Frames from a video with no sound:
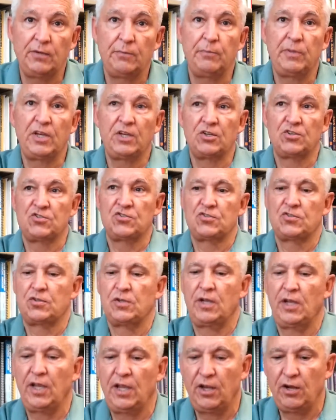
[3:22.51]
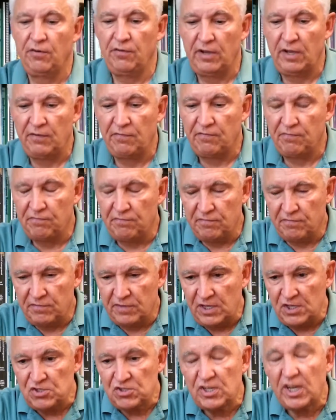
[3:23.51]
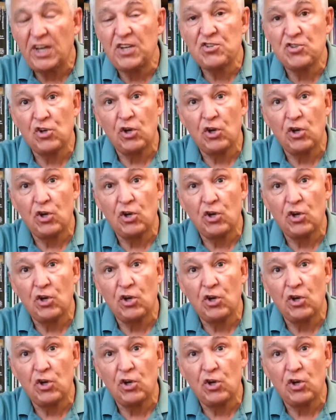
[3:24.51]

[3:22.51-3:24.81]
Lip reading: because if these guys